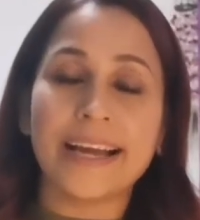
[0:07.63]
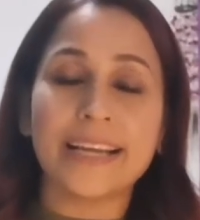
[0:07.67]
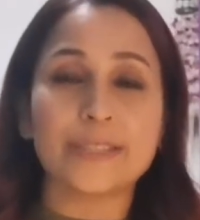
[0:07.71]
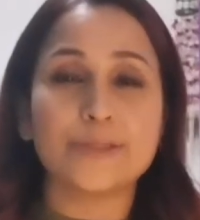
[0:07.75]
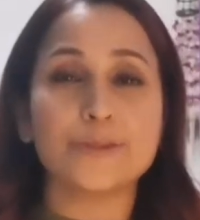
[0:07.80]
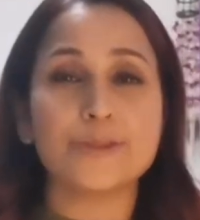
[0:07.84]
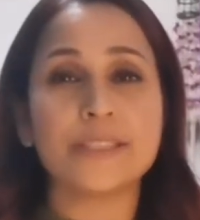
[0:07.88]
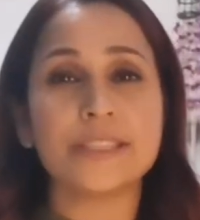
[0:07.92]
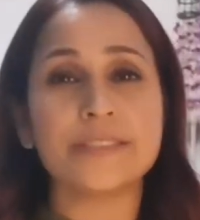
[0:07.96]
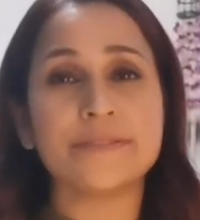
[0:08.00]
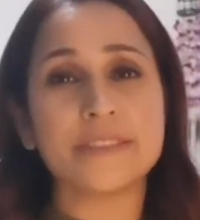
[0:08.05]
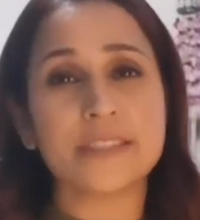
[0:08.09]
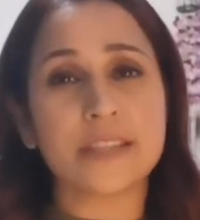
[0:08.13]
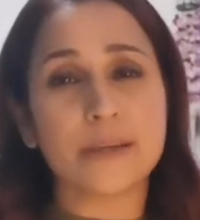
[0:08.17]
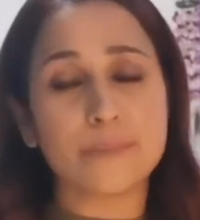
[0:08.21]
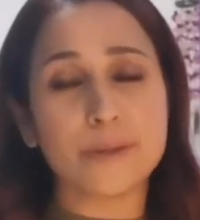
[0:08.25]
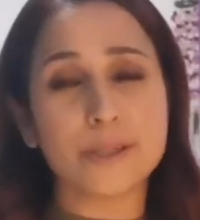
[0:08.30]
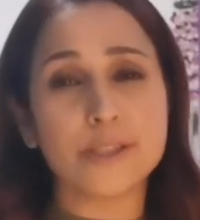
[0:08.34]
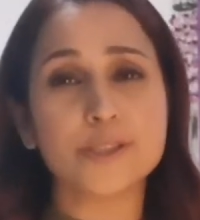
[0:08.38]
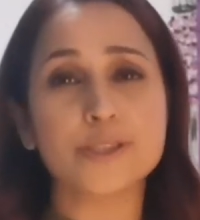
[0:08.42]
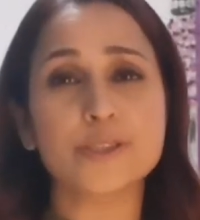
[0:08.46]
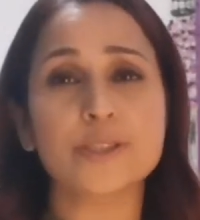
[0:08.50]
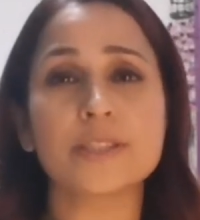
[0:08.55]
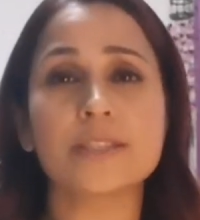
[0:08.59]
I do TV
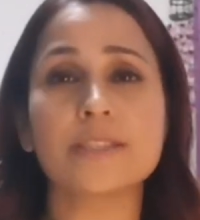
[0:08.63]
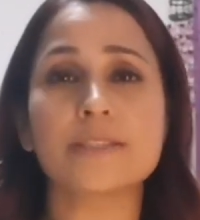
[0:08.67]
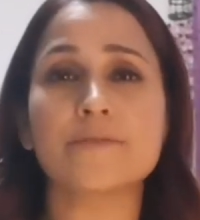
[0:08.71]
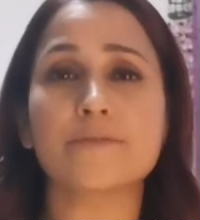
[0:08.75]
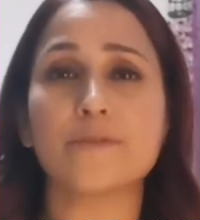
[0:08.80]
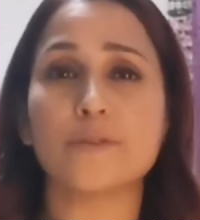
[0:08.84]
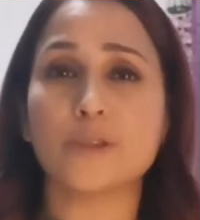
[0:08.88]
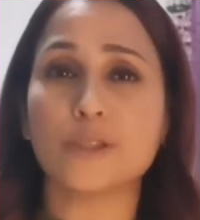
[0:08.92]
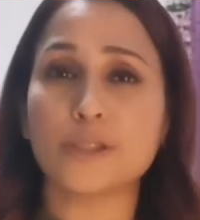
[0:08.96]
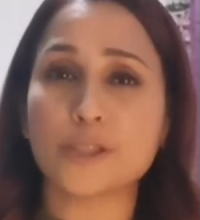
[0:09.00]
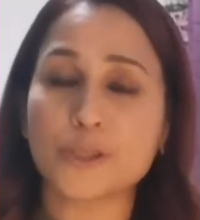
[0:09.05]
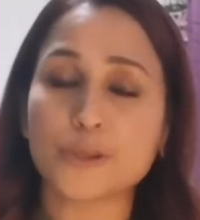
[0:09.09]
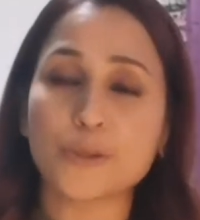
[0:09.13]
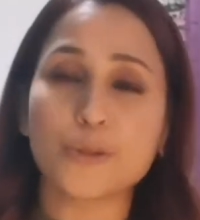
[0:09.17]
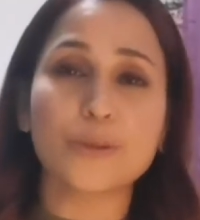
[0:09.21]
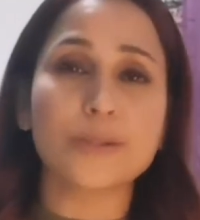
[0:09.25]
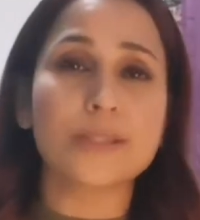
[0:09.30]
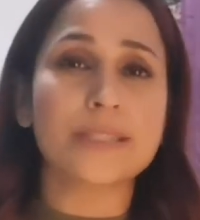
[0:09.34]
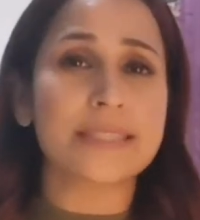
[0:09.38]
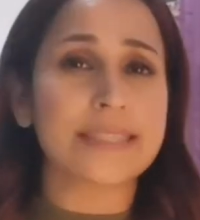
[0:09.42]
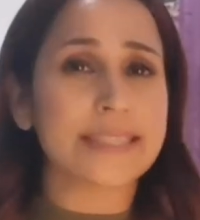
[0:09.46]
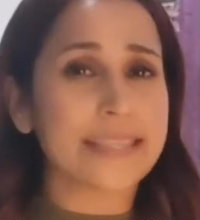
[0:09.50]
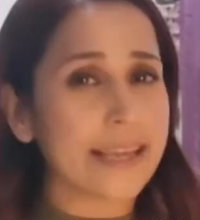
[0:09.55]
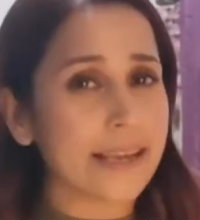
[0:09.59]
commercials, photo
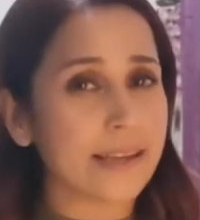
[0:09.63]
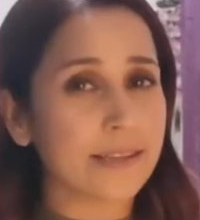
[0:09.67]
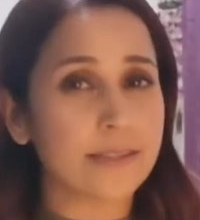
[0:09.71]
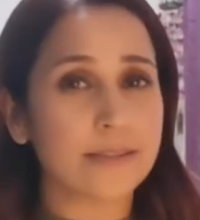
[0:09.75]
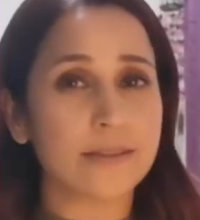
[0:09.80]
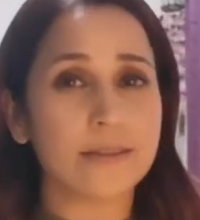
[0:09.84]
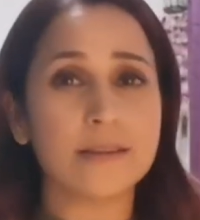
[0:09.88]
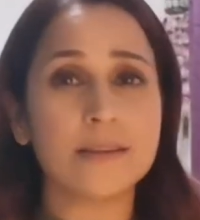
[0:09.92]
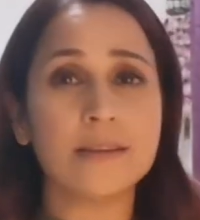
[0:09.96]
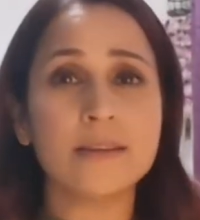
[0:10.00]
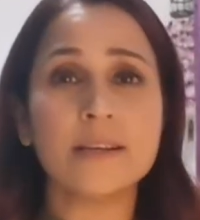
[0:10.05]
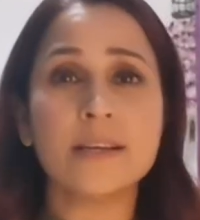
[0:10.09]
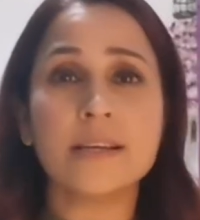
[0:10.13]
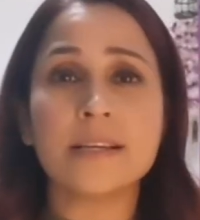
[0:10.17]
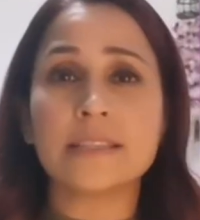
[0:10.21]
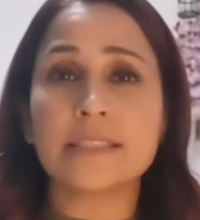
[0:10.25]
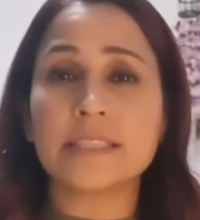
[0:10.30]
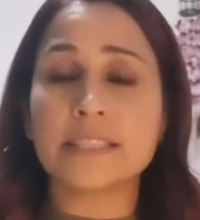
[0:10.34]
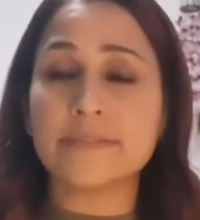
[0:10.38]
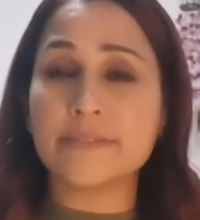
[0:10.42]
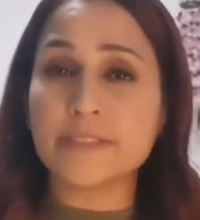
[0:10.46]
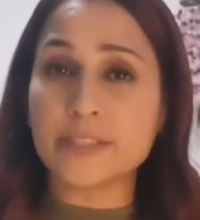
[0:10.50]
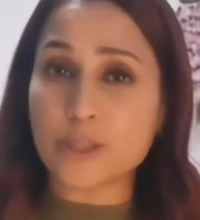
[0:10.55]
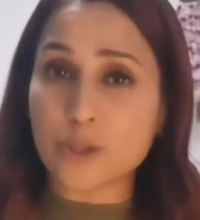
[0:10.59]
shoots, theatre,
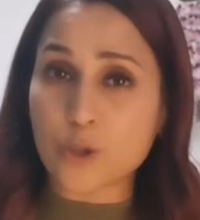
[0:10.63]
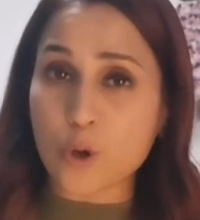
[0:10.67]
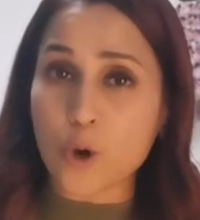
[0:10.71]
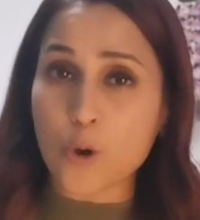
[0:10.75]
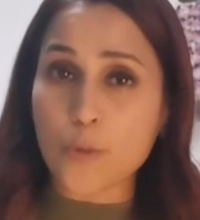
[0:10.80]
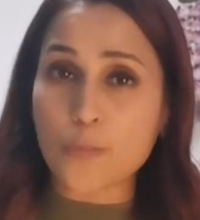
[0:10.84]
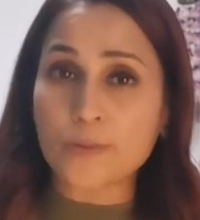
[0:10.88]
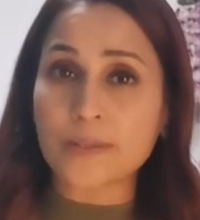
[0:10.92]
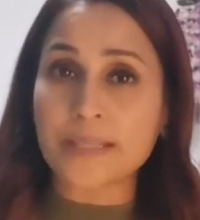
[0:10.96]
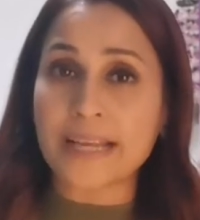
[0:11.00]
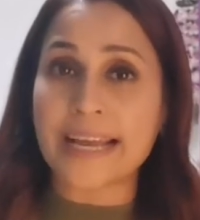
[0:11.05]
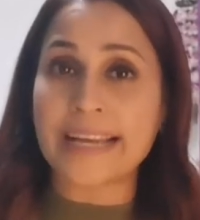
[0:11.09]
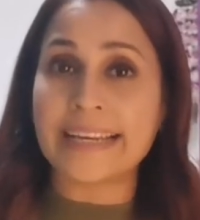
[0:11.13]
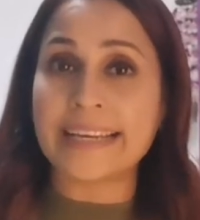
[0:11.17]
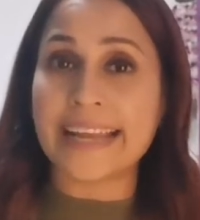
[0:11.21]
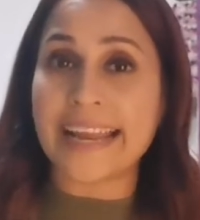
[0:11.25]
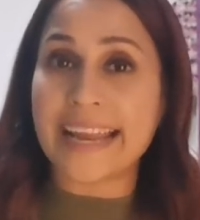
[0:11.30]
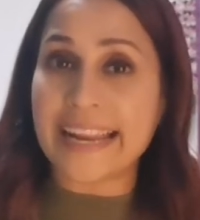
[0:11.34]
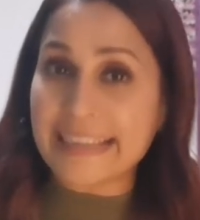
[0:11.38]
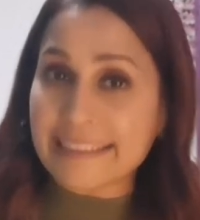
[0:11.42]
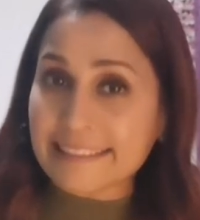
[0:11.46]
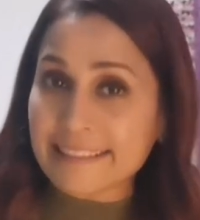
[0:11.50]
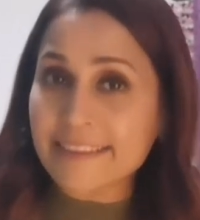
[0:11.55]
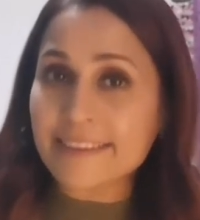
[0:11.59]
TV soaps and
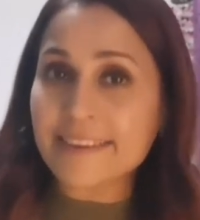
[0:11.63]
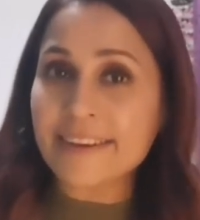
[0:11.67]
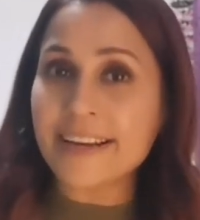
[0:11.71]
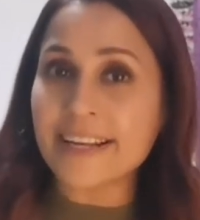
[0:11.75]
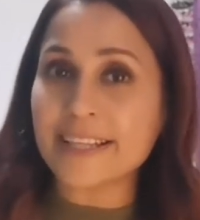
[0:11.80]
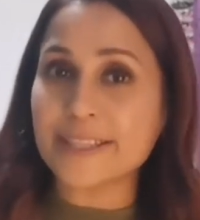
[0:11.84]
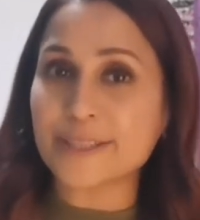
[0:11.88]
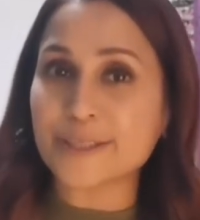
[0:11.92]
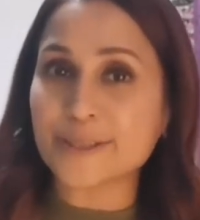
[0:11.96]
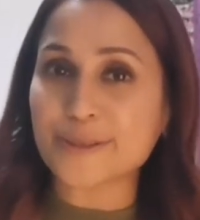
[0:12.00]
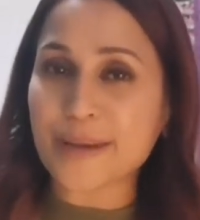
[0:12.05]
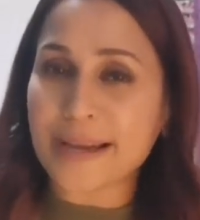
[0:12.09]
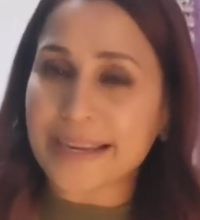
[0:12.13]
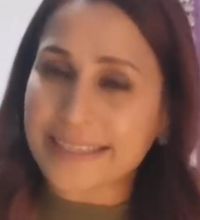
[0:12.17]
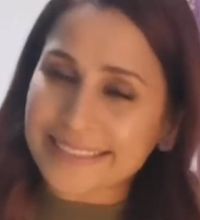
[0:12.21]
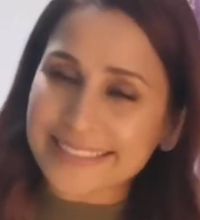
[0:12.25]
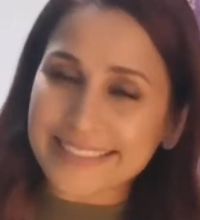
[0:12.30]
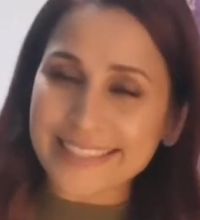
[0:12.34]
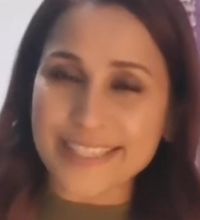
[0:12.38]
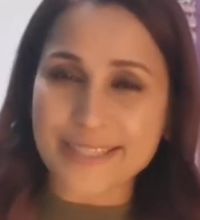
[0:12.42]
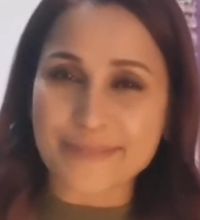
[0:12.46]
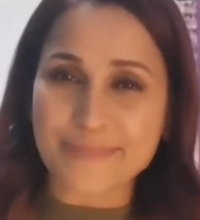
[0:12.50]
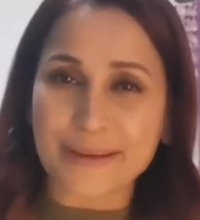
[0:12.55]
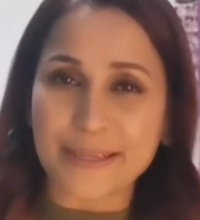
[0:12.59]
anything related to
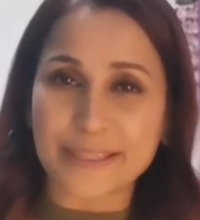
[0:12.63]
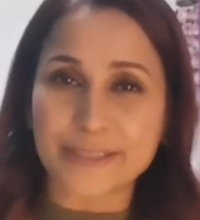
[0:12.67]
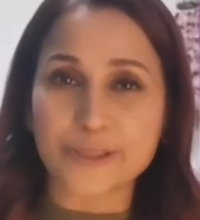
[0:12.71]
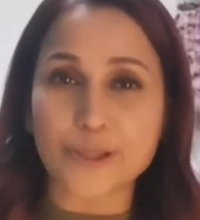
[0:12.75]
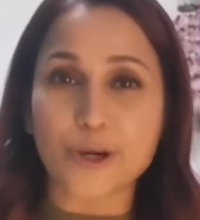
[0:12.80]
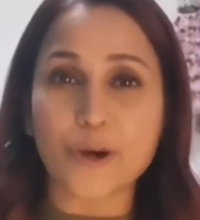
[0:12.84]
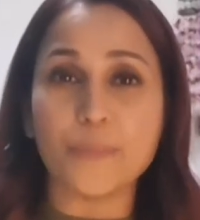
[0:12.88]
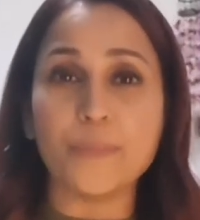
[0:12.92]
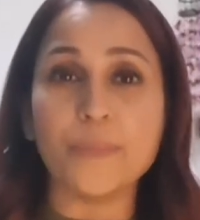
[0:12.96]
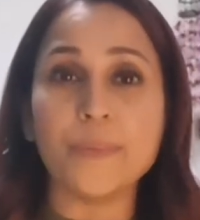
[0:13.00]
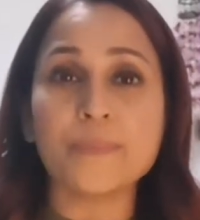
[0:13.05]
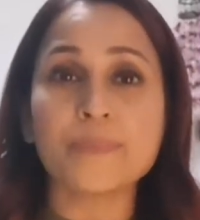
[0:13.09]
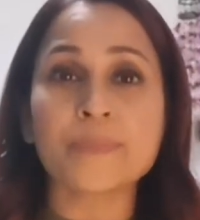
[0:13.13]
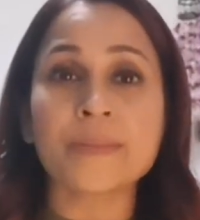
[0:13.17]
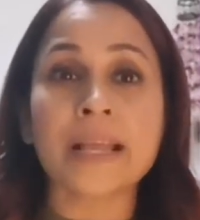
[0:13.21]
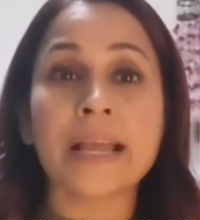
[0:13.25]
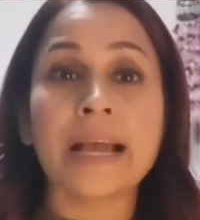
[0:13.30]
acting is my job.